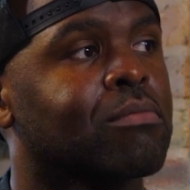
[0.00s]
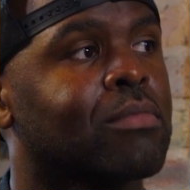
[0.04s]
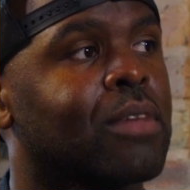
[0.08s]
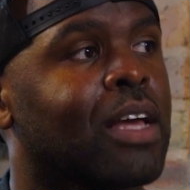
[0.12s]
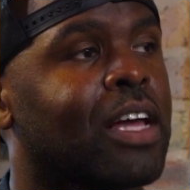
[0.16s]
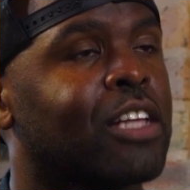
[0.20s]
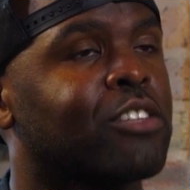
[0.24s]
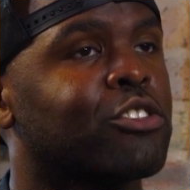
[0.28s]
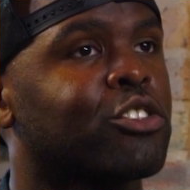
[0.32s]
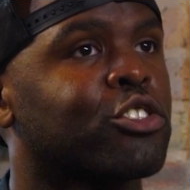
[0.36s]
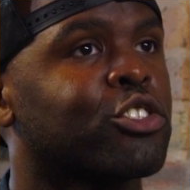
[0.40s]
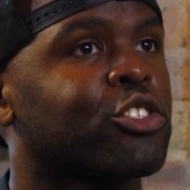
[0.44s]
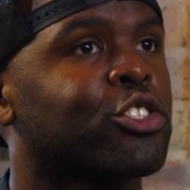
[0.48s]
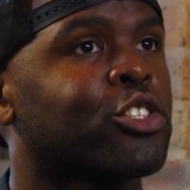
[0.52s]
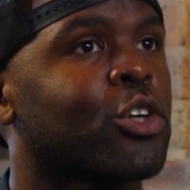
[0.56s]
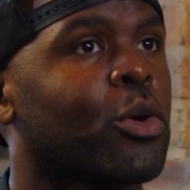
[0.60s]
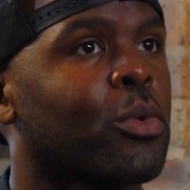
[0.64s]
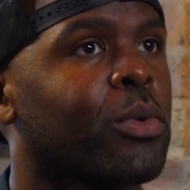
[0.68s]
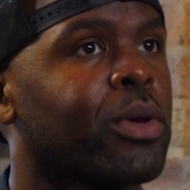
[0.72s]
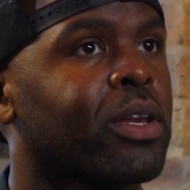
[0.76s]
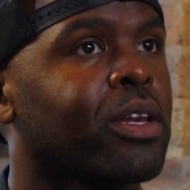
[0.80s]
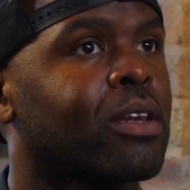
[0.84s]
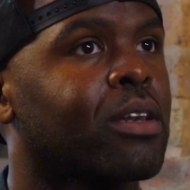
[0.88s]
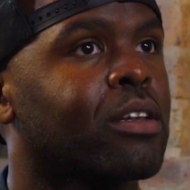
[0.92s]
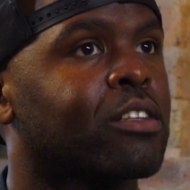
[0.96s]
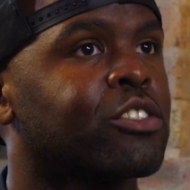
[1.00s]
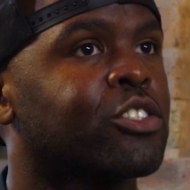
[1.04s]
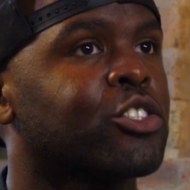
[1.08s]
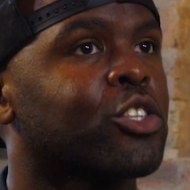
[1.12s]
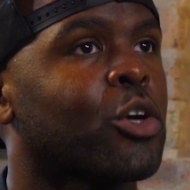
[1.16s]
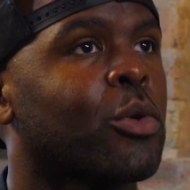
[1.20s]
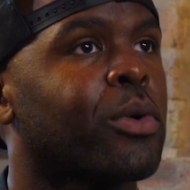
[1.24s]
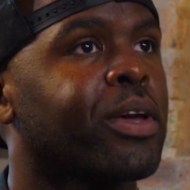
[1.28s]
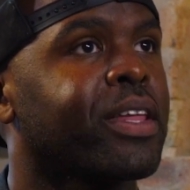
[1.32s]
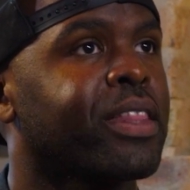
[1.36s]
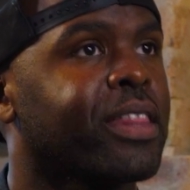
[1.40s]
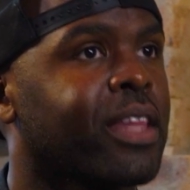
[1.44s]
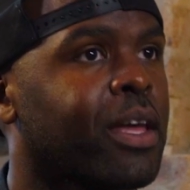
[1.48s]
and just
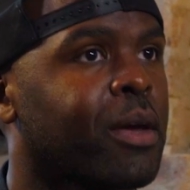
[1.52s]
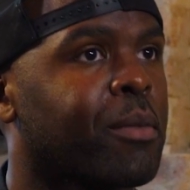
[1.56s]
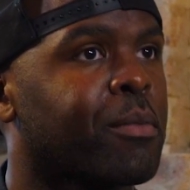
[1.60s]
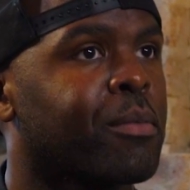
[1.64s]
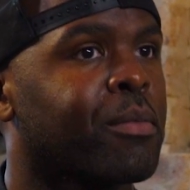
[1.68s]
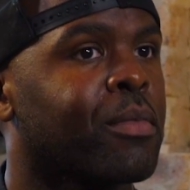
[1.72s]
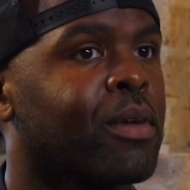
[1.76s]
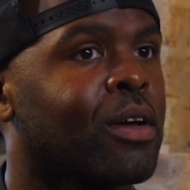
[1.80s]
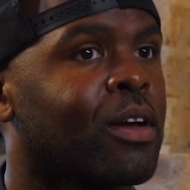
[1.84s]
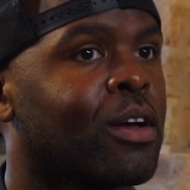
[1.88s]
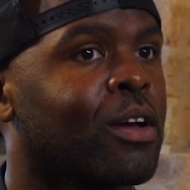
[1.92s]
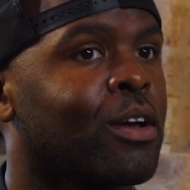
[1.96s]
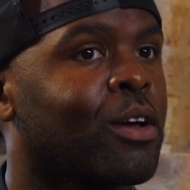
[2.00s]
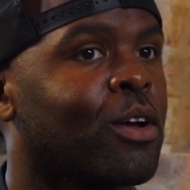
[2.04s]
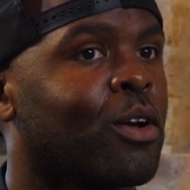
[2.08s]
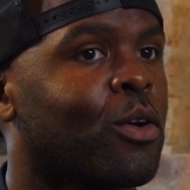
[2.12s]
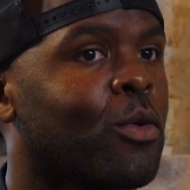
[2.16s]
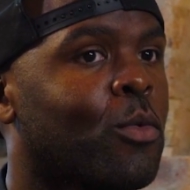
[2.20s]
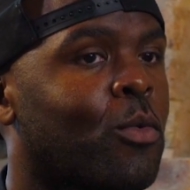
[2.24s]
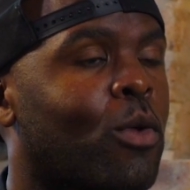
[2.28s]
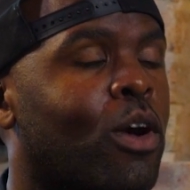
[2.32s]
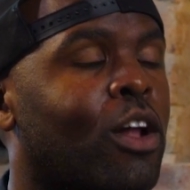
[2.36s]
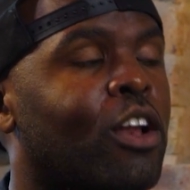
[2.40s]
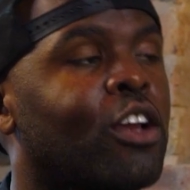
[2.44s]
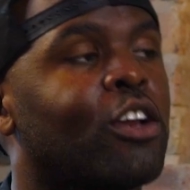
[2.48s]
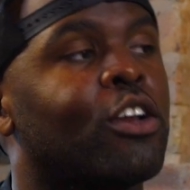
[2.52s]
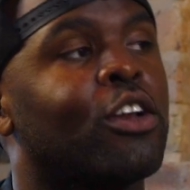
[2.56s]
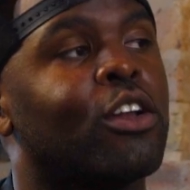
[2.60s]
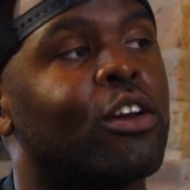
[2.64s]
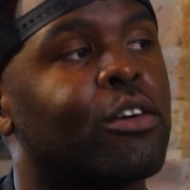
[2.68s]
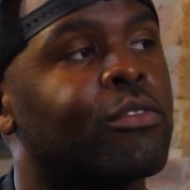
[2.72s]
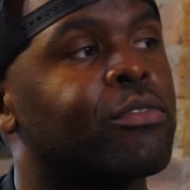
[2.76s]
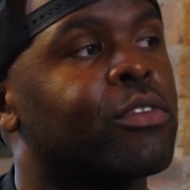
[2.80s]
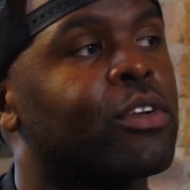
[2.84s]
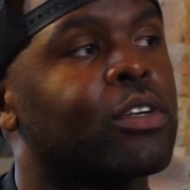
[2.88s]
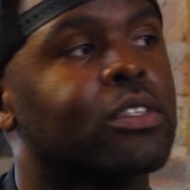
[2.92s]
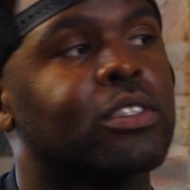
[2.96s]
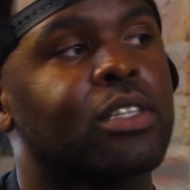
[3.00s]
showing them what
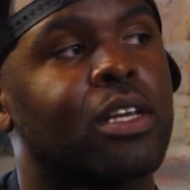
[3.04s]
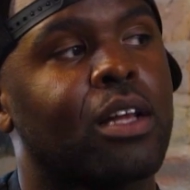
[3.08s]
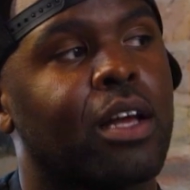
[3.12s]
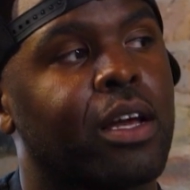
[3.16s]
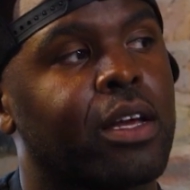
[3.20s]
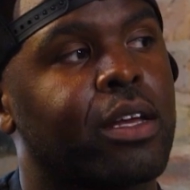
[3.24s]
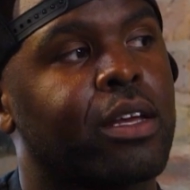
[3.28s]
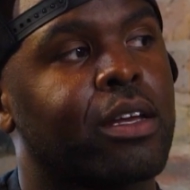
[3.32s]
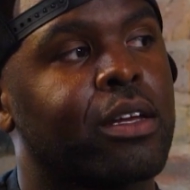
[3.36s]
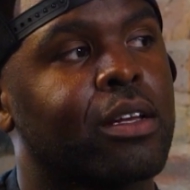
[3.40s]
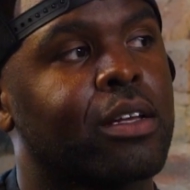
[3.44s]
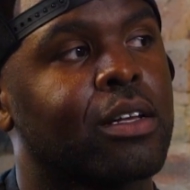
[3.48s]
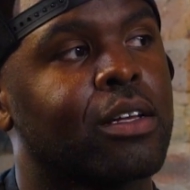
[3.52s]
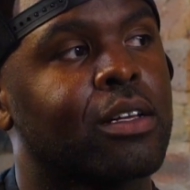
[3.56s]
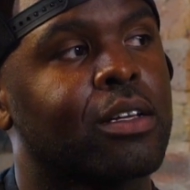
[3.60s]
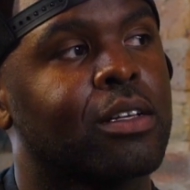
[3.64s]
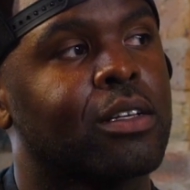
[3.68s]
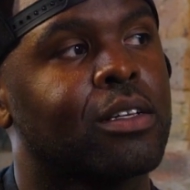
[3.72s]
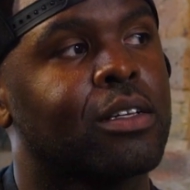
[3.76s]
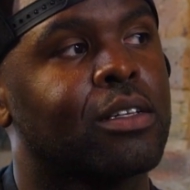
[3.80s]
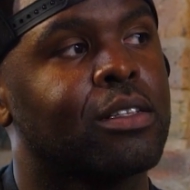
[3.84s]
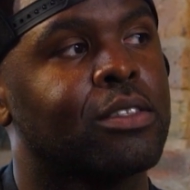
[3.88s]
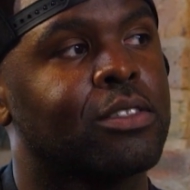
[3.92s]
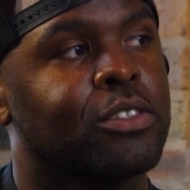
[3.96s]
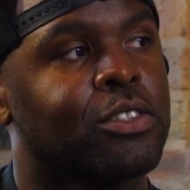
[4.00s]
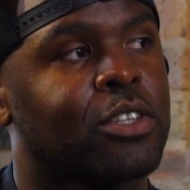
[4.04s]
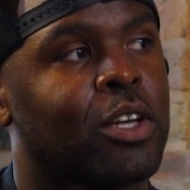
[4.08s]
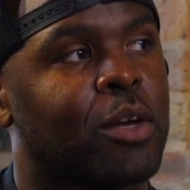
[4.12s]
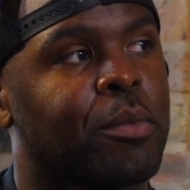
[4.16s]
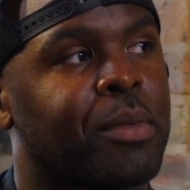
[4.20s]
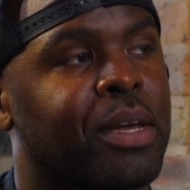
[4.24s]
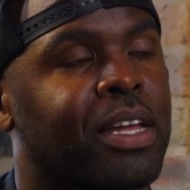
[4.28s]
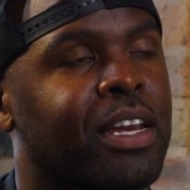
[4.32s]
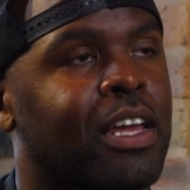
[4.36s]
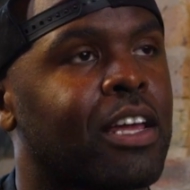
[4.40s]
love looks like. Do you know what I mean?